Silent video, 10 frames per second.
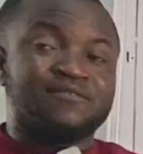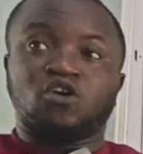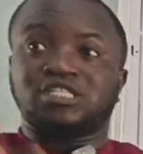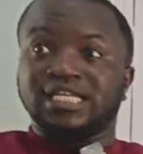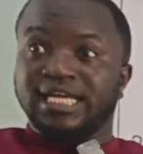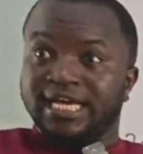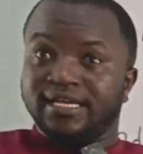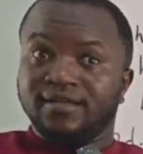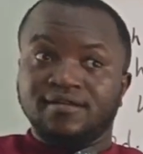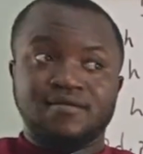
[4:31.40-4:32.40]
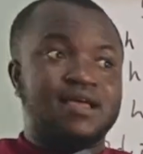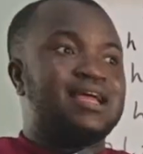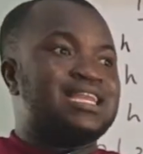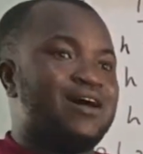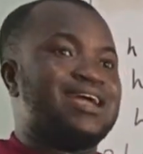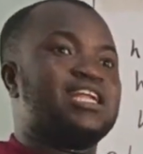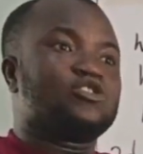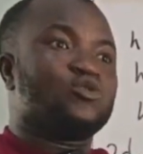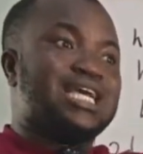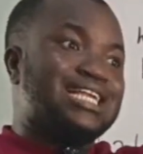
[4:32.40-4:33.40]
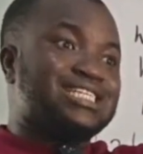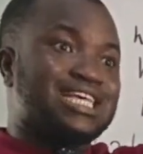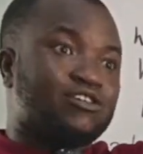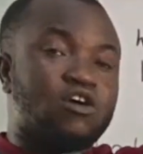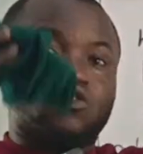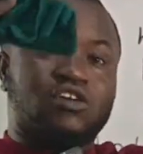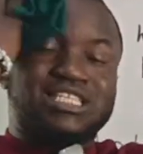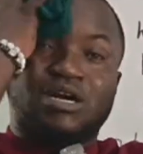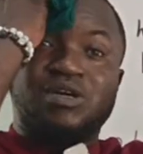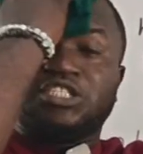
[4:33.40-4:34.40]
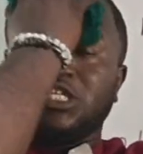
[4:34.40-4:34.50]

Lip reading: I've gotten a. Now I need to get the second constant, which